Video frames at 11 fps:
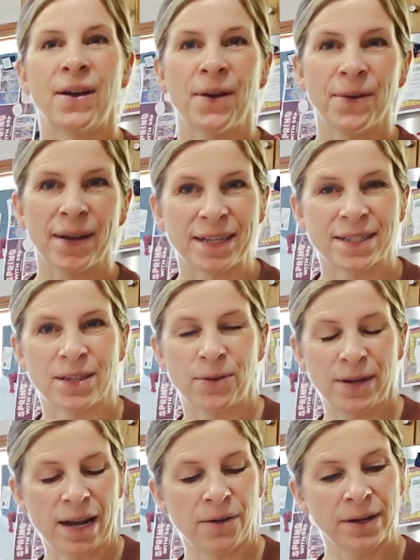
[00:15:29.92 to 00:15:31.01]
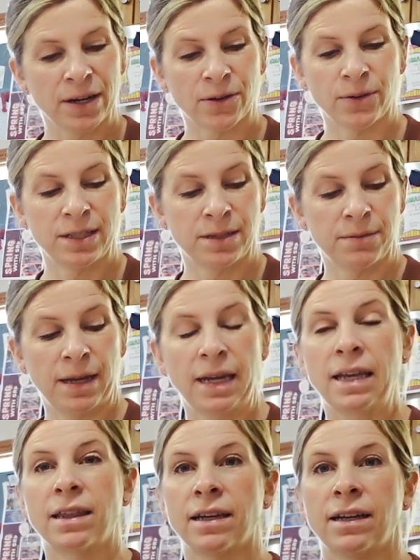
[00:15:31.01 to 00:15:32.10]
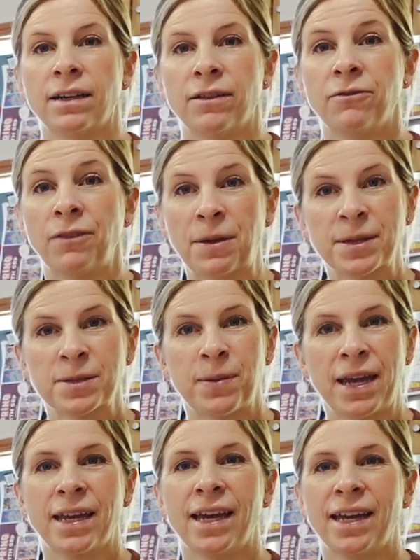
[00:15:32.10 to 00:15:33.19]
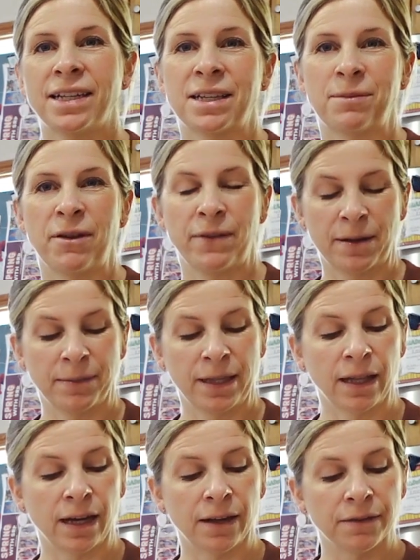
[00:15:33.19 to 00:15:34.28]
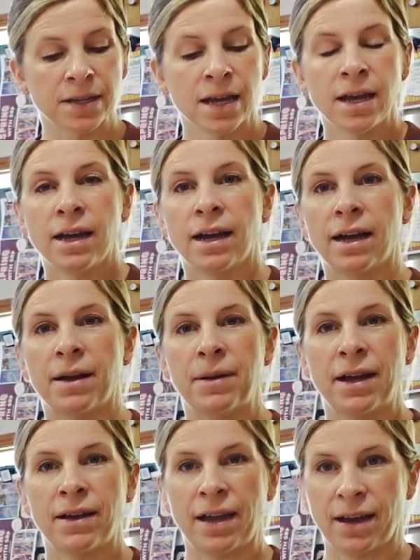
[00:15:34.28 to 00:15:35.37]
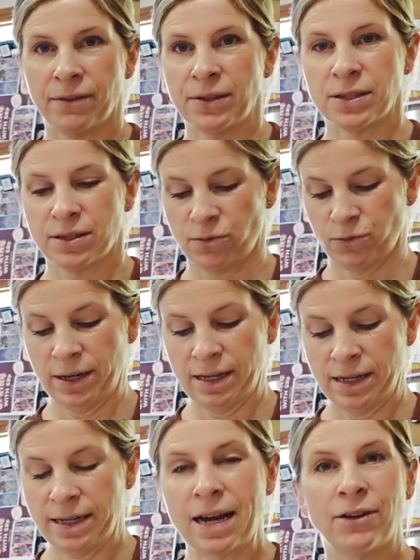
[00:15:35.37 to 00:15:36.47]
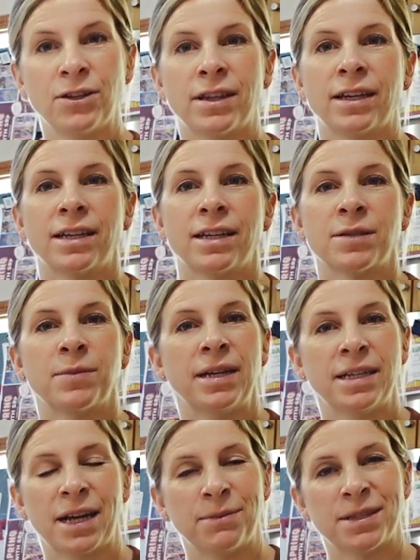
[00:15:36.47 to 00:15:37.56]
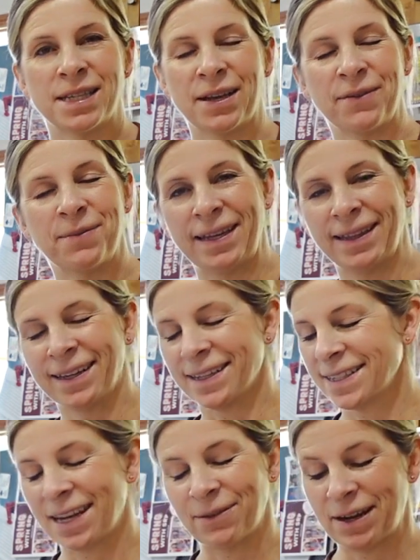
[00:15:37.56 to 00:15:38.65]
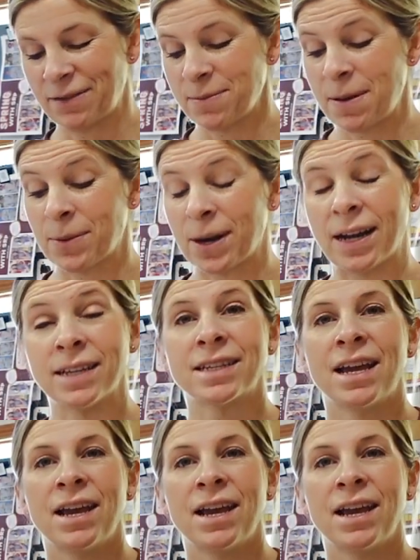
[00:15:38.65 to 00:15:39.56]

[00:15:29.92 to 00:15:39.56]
Okay, so now we are going to make the famous pancakes that my family loves. I have this written down. You think as many times as I've made this, I would have it memorized.